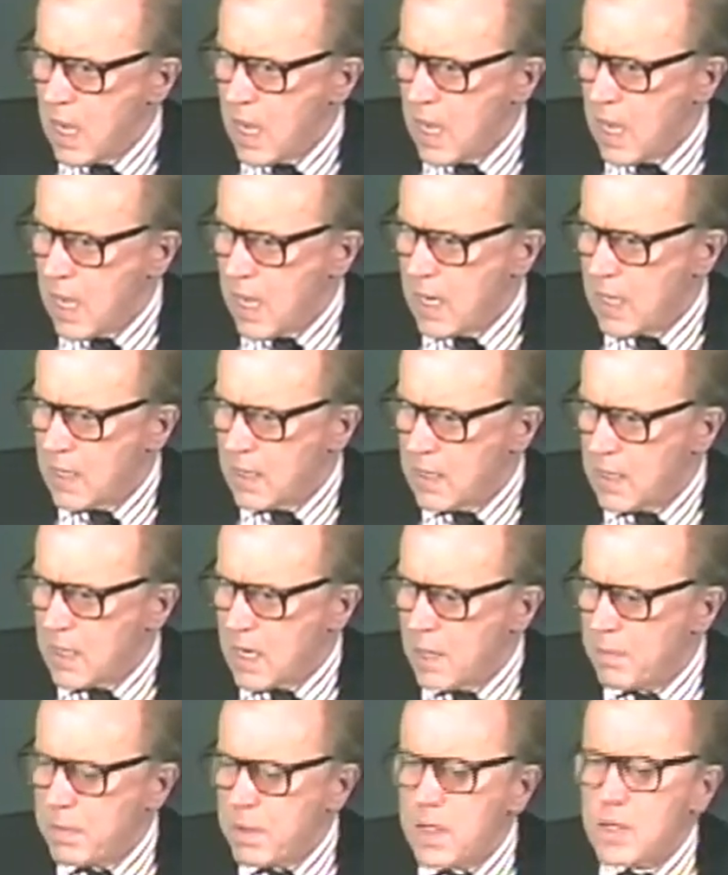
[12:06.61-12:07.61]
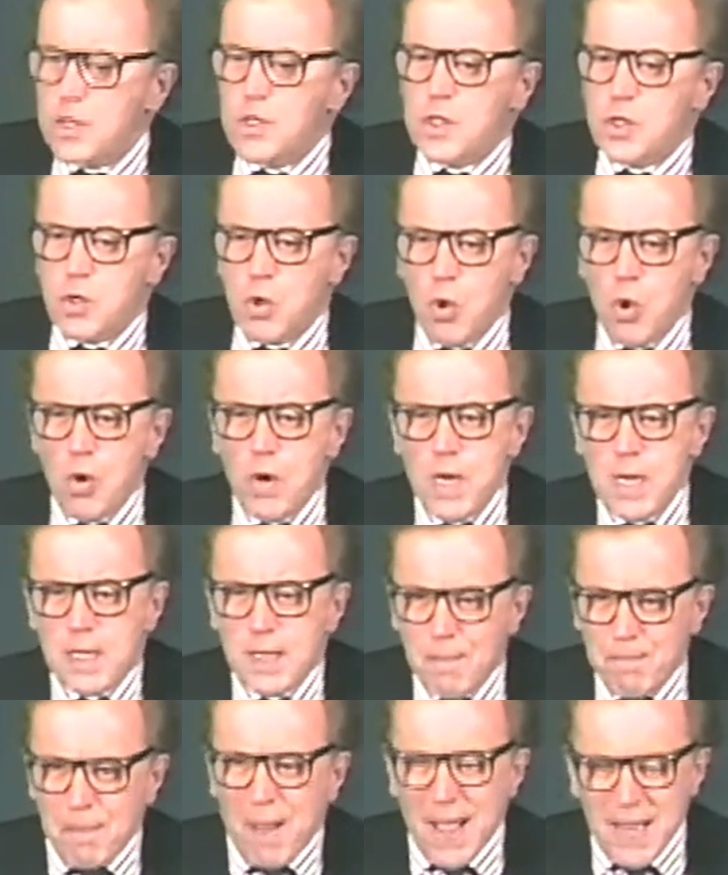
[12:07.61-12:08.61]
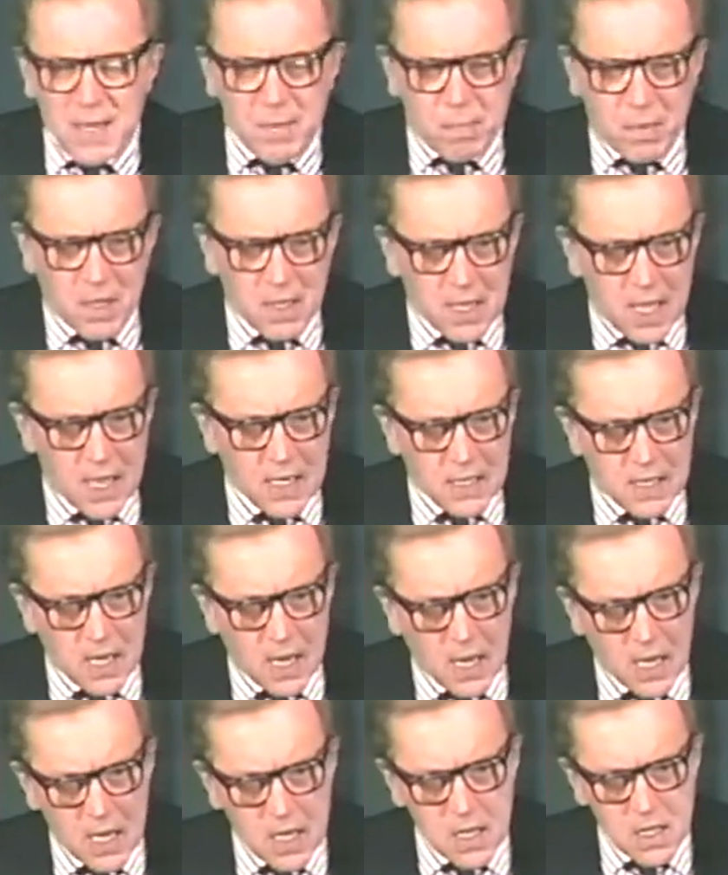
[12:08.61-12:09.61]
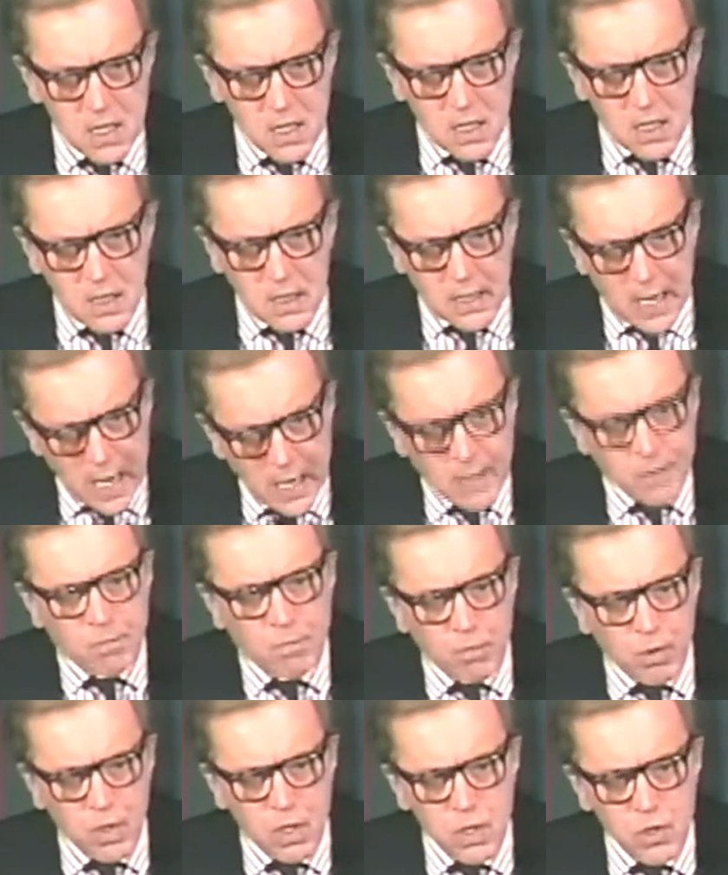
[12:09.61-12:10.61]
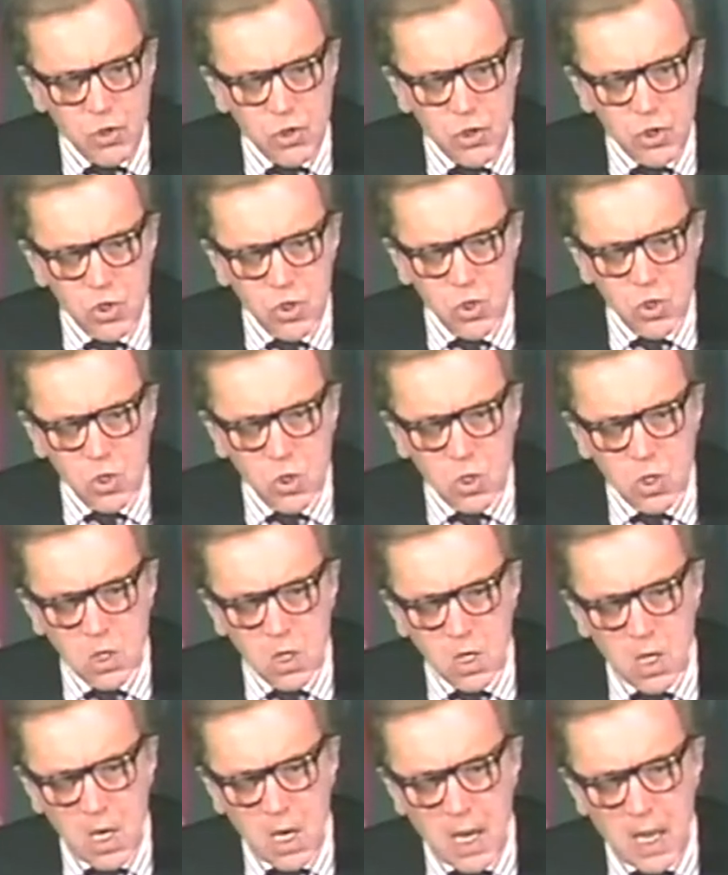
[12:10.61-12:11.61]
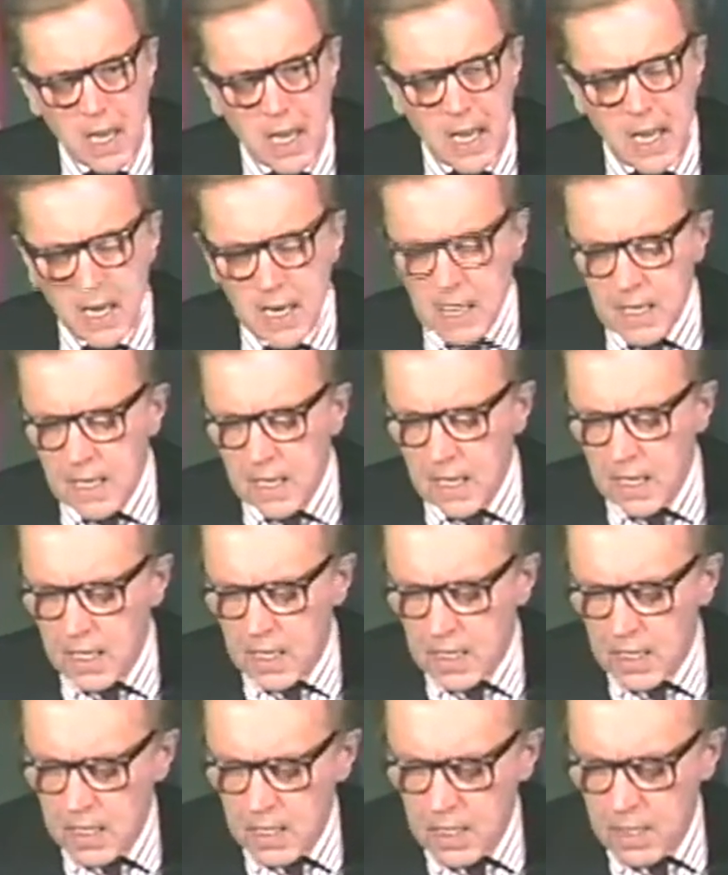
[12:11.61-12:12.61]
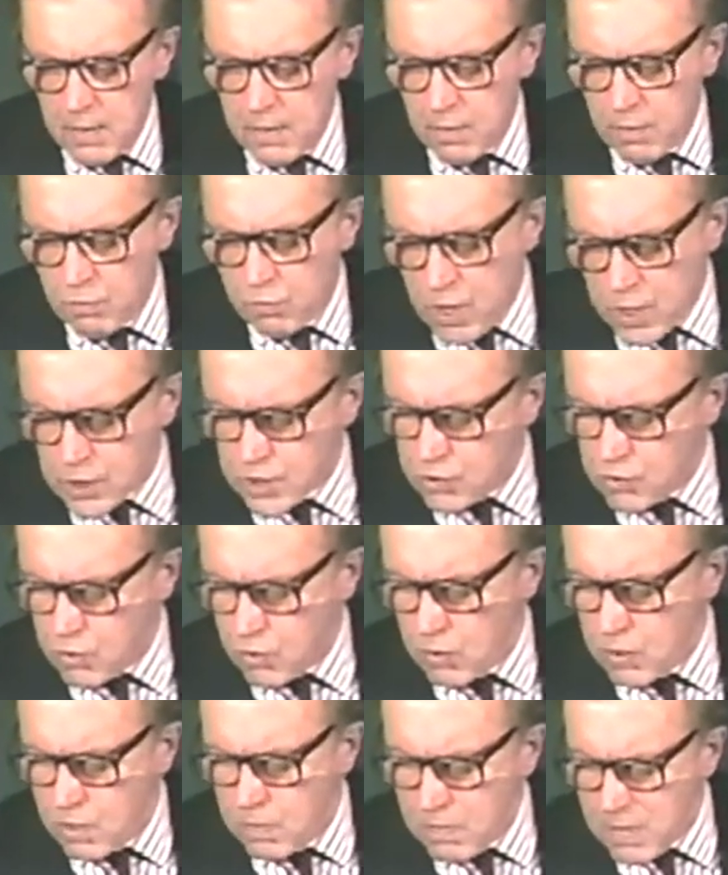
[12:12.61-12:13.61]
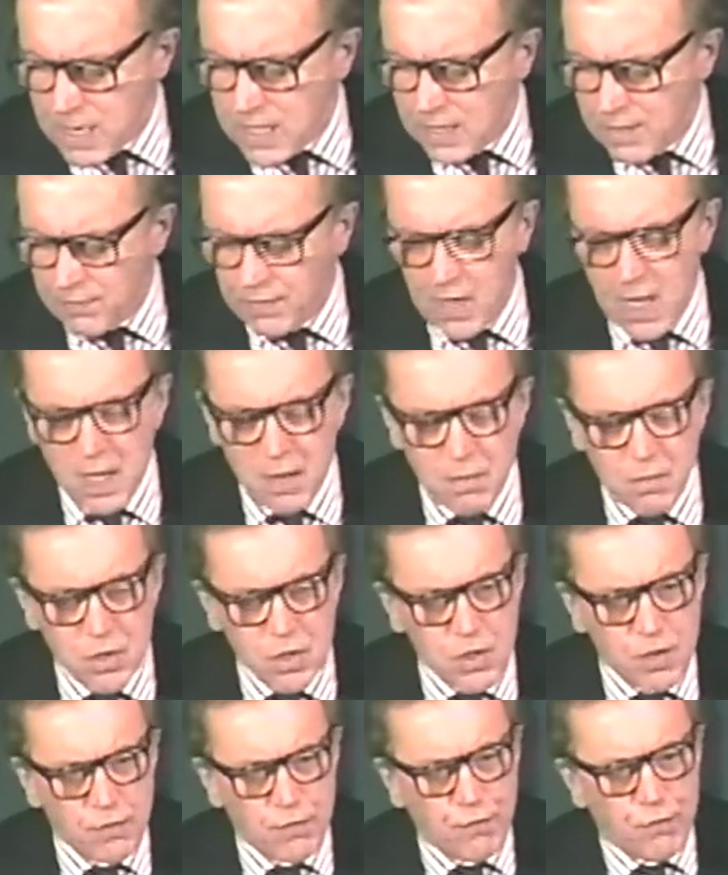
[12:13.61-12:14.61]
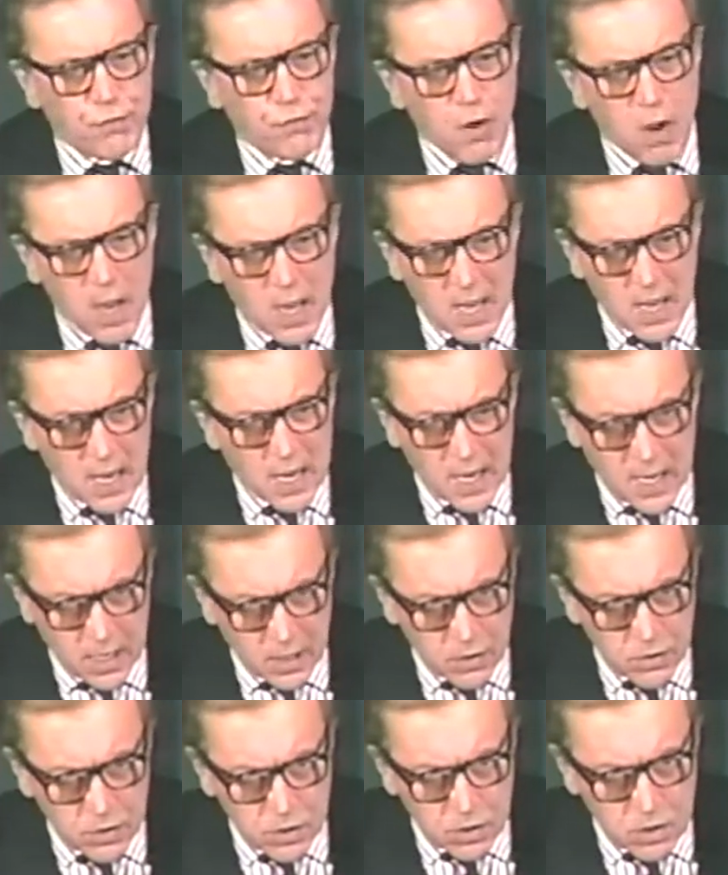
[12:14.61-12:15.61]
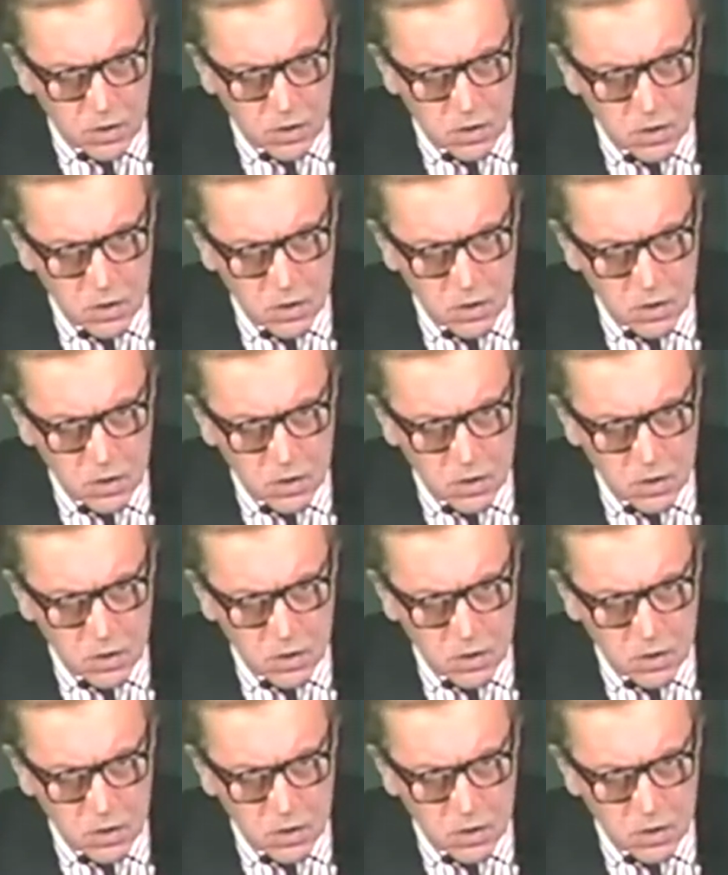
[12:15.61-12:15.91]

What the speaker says: and there'd been a story in the paper that day that in Cambridge, a restaurant in the middle of Cambridge, the Friar House,